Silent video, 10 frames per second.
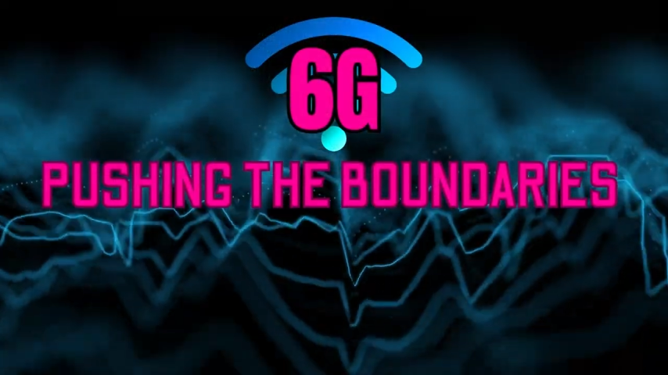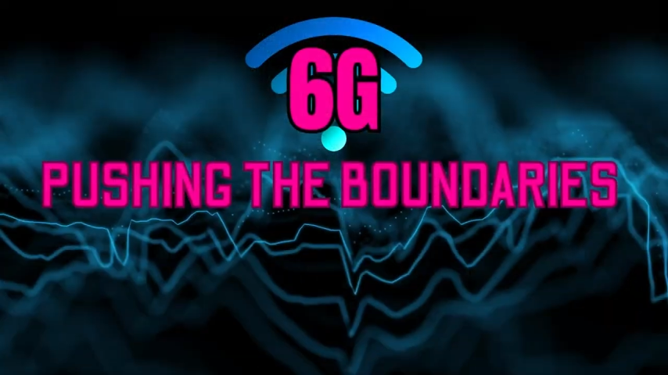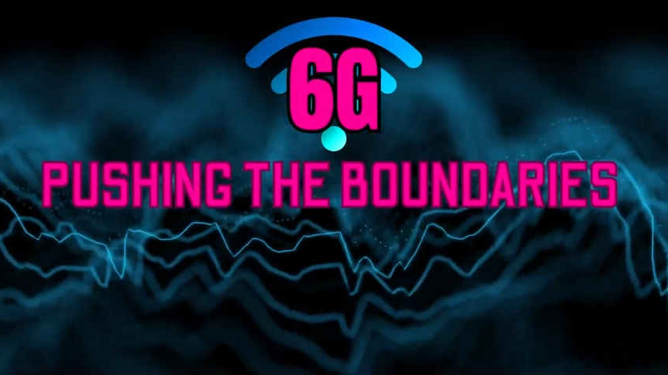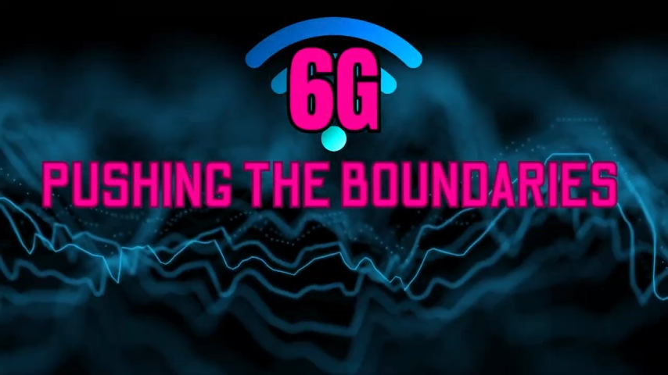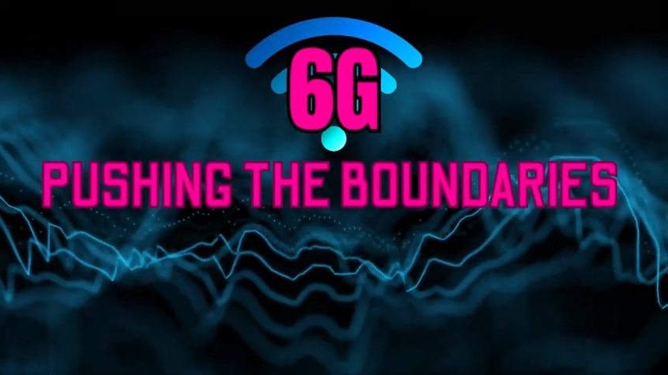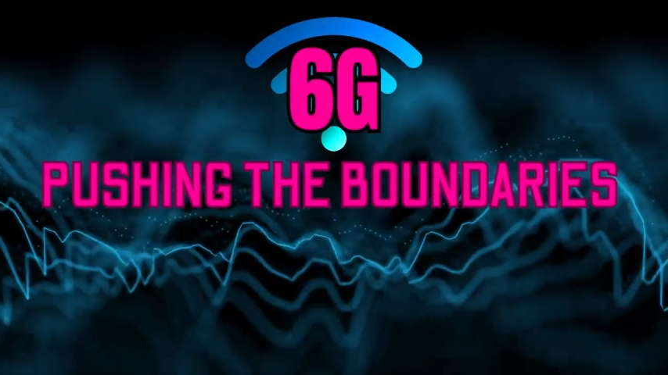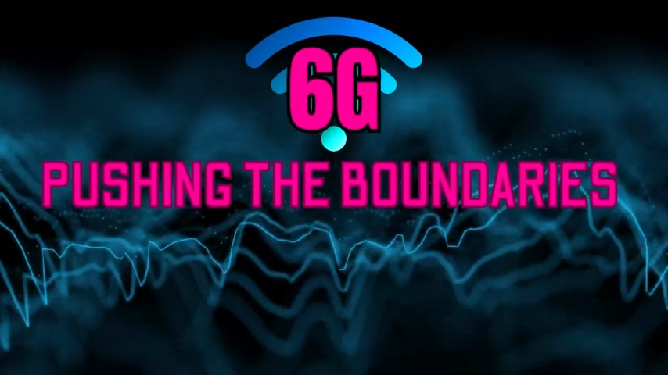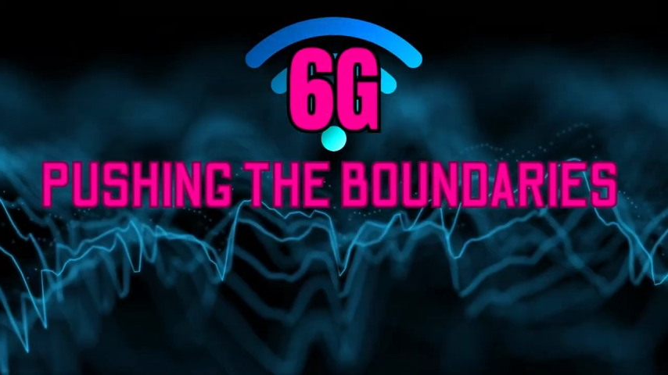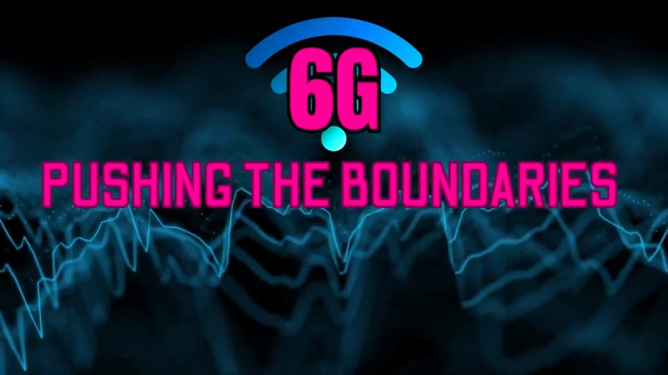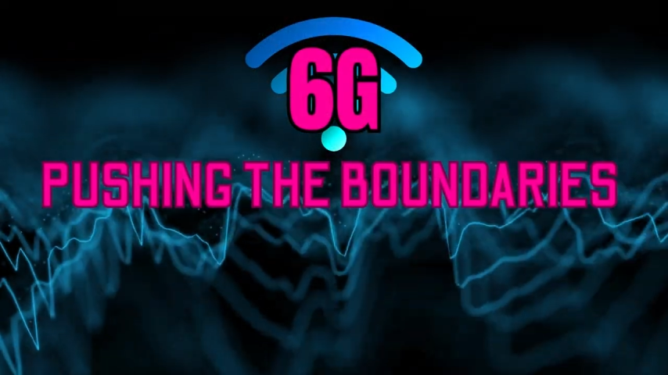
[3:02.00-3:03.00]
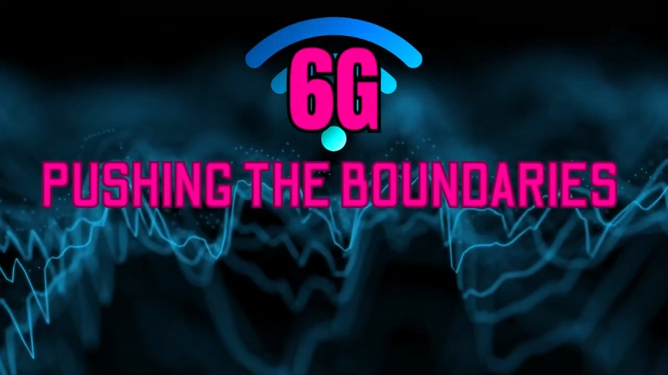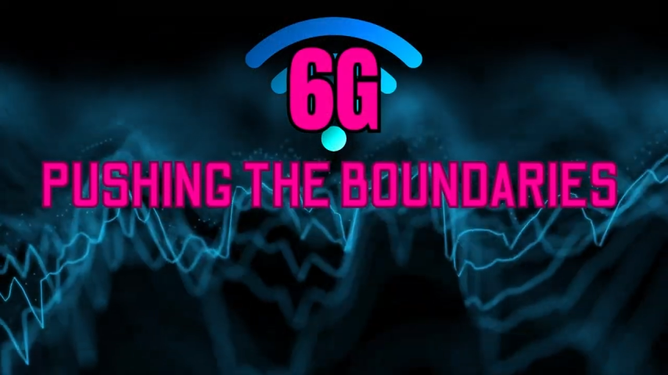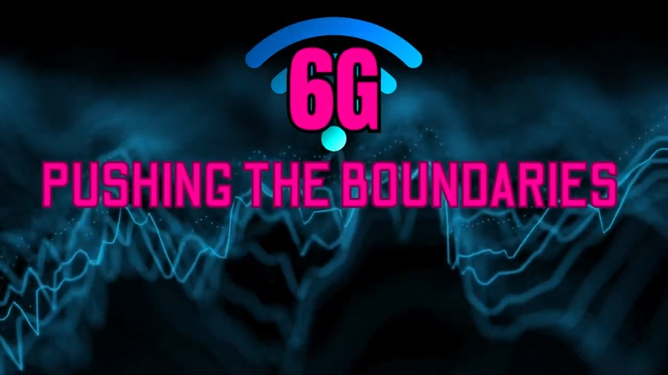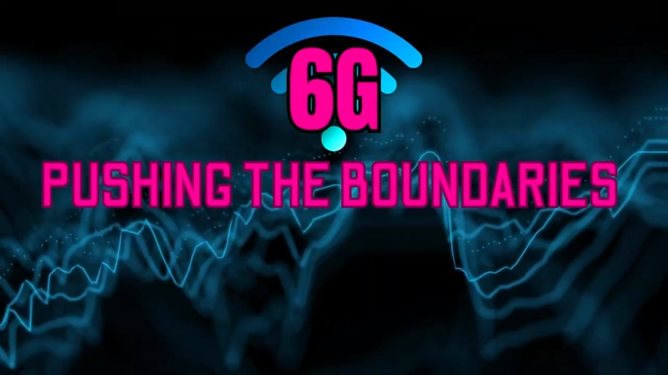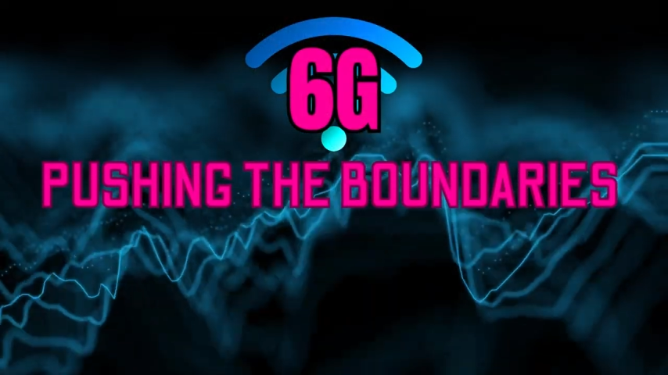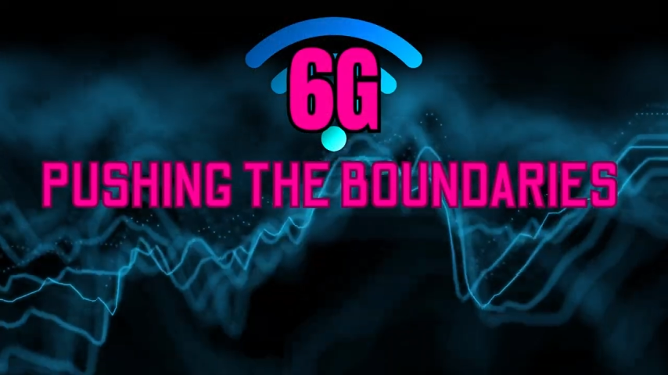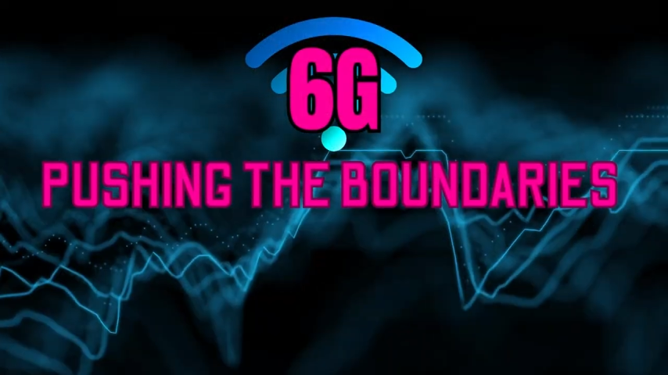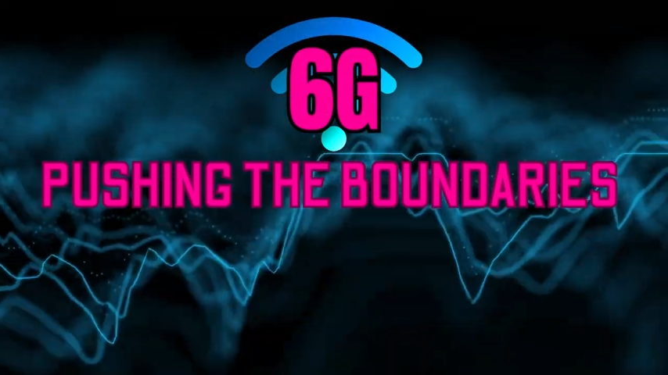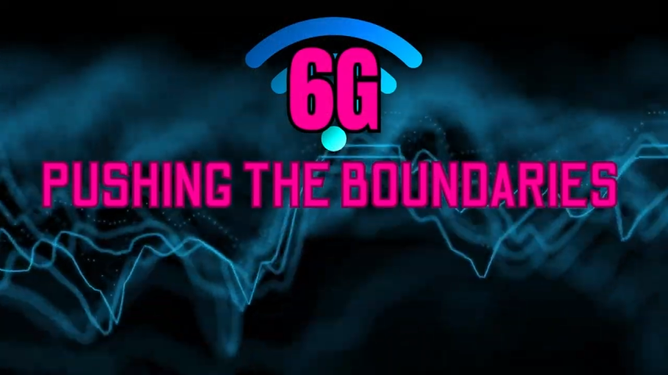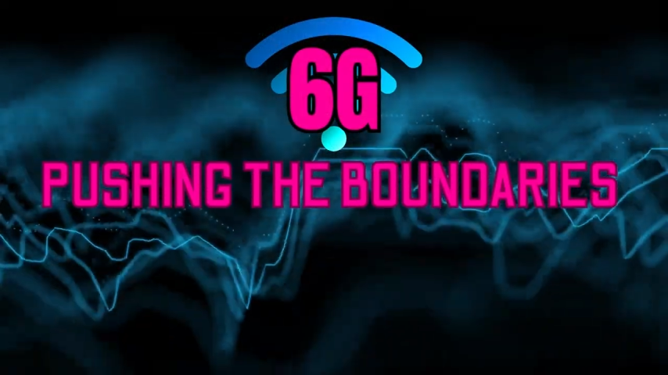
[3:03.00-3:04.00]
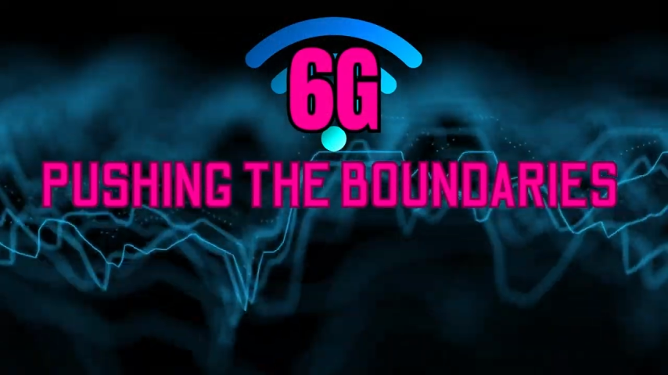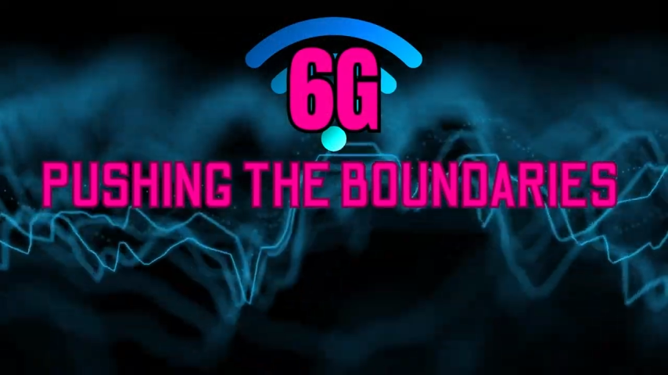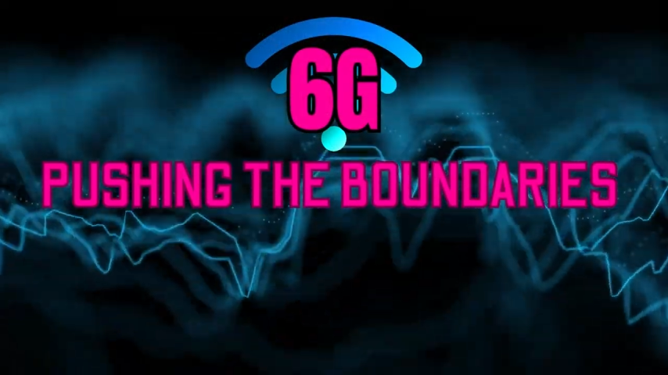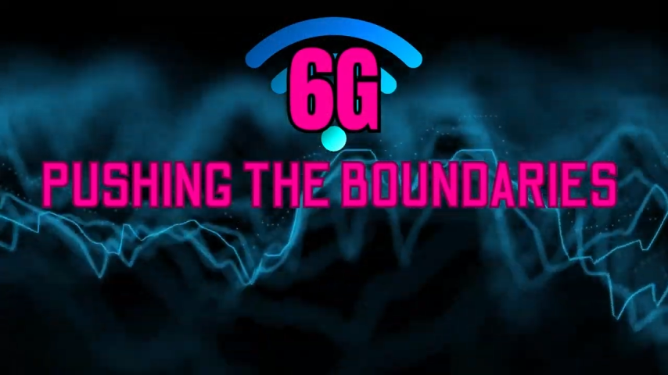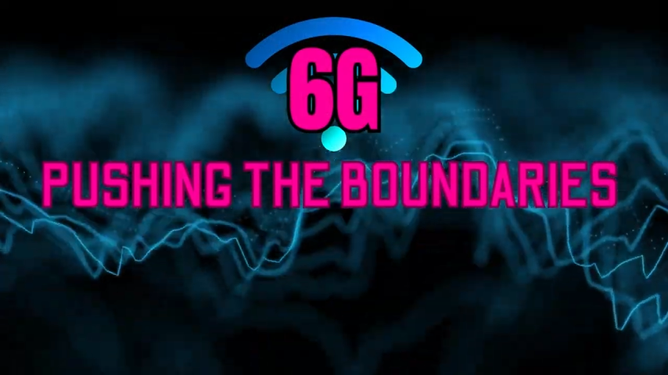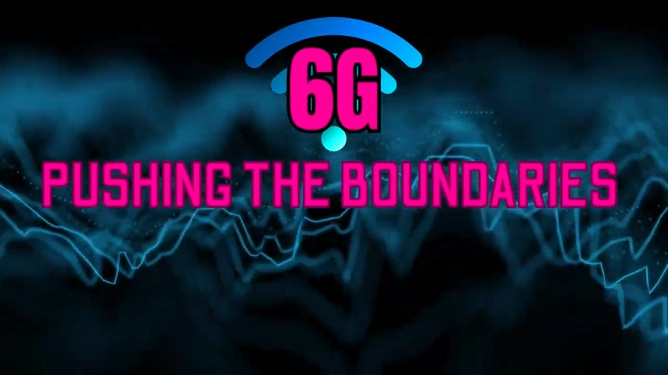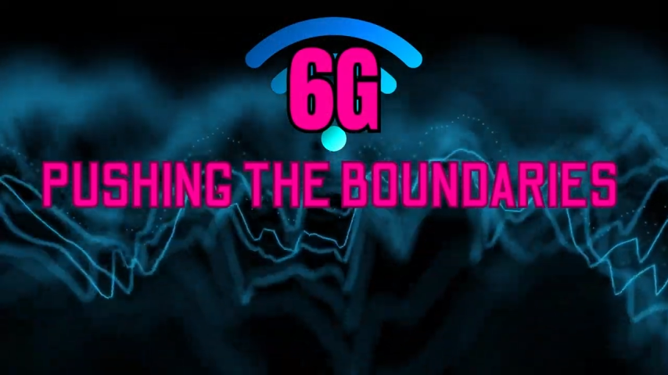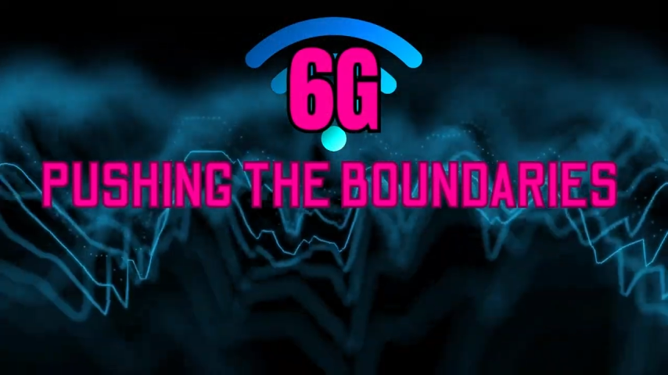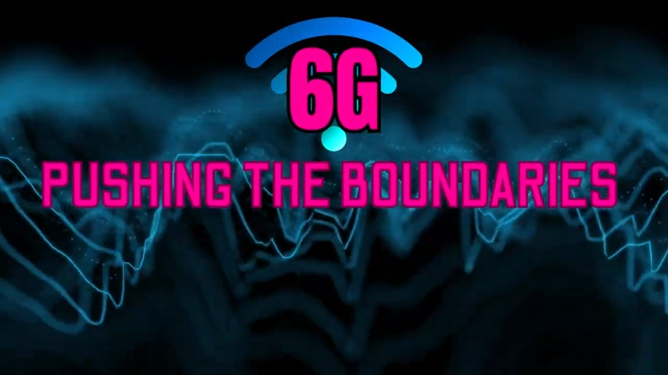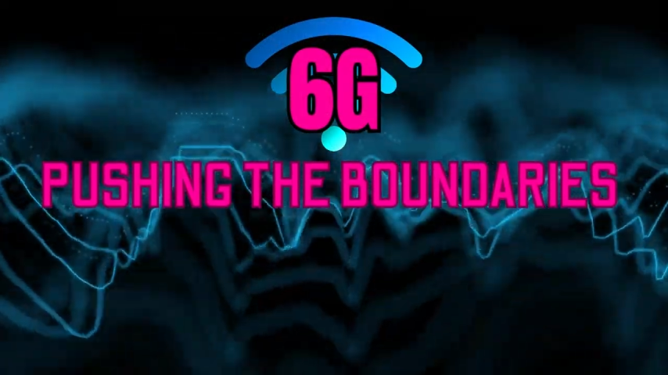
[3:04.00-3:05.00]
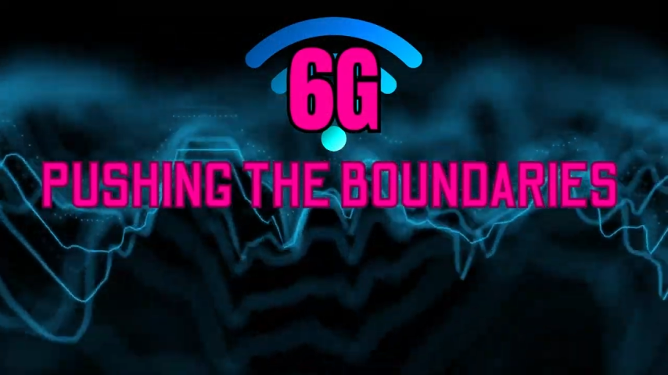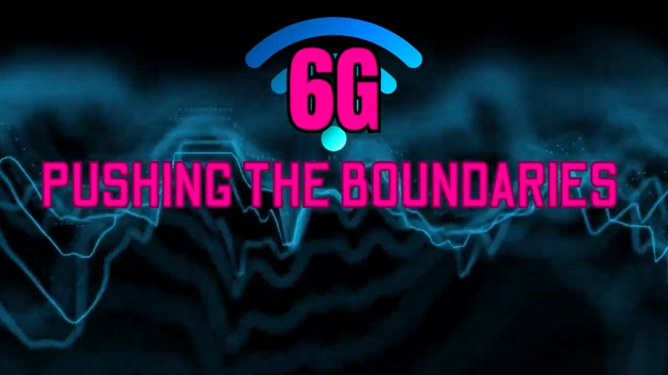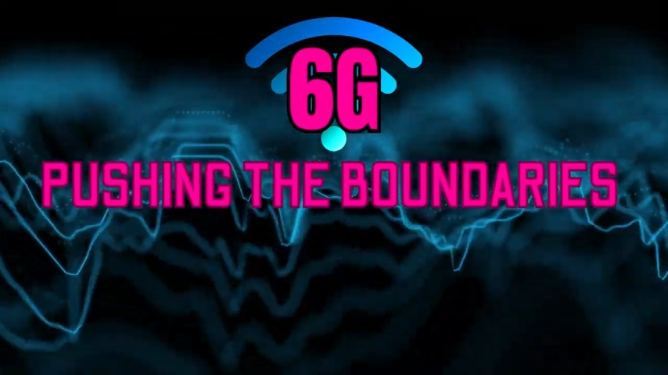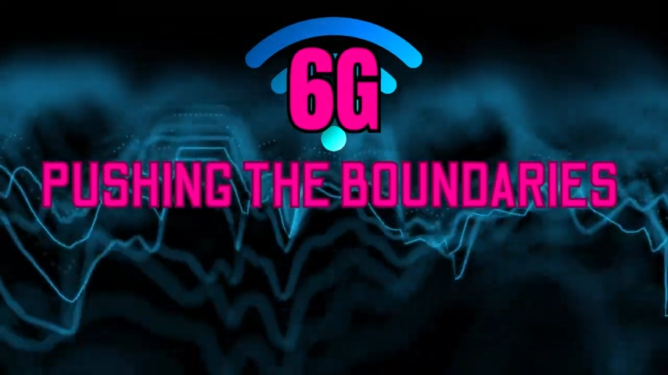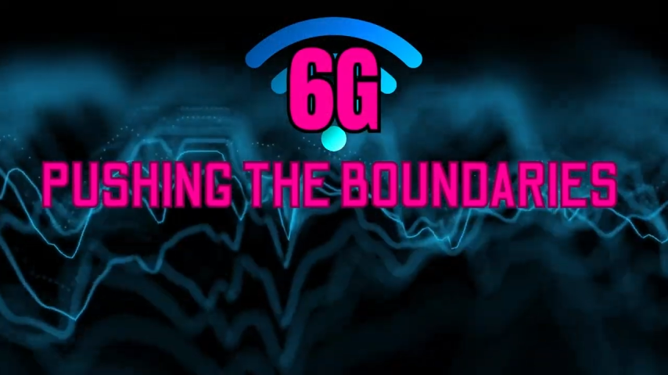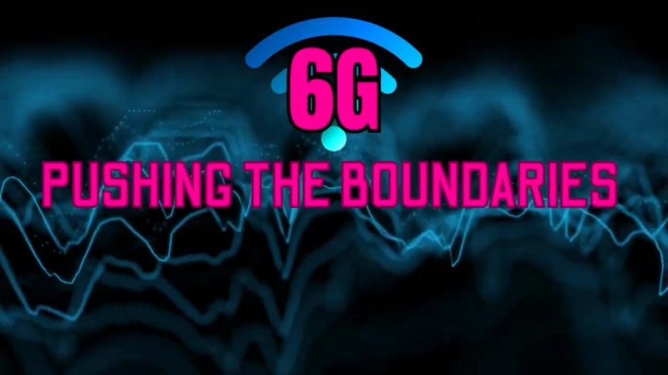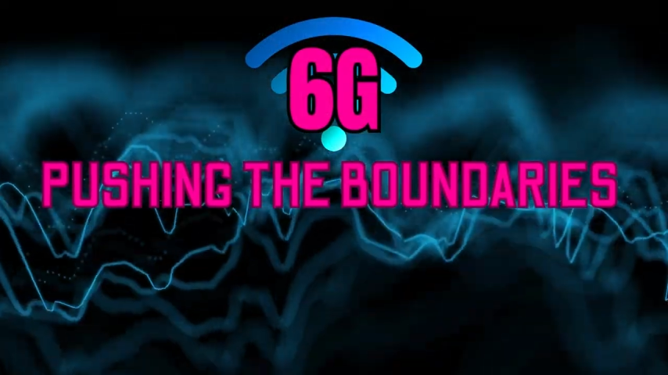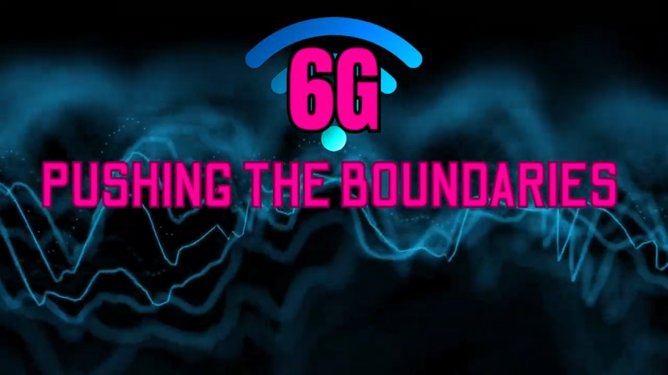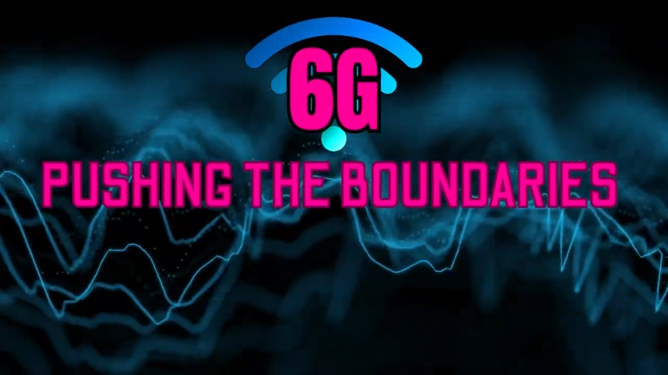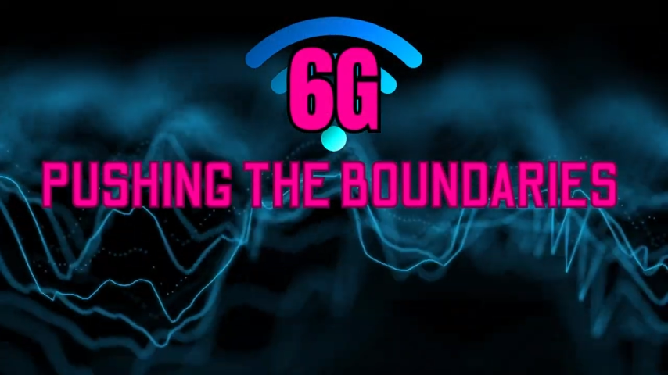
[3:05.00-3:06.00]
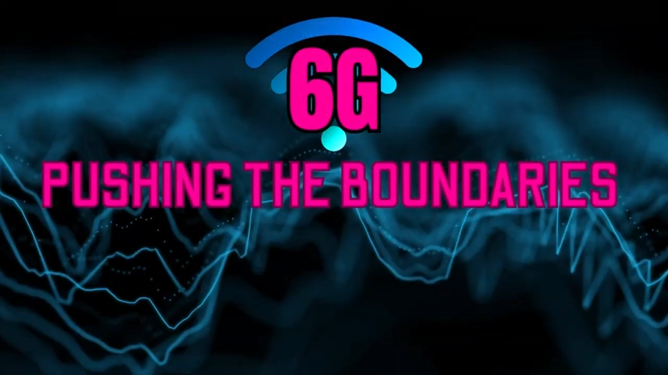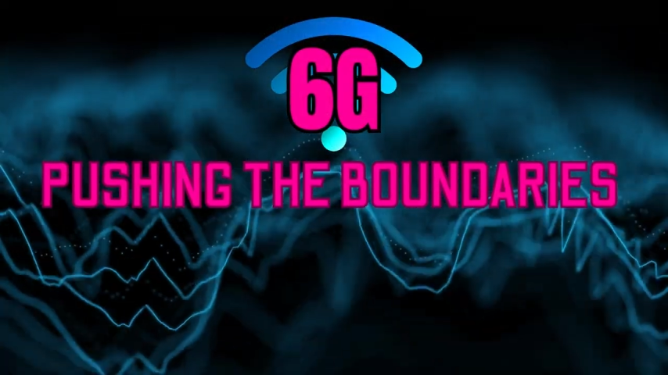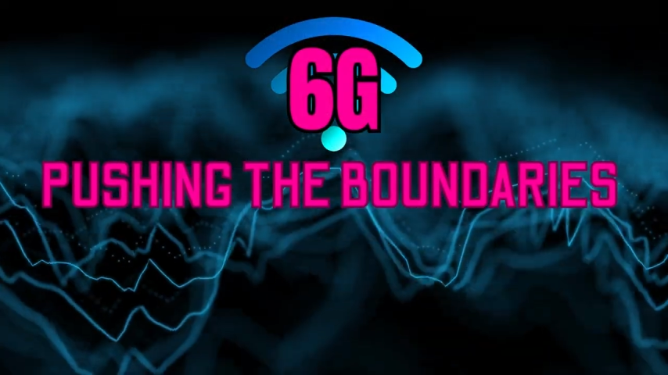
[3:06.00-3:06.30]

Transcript: No face is visible, so there are no lips to read.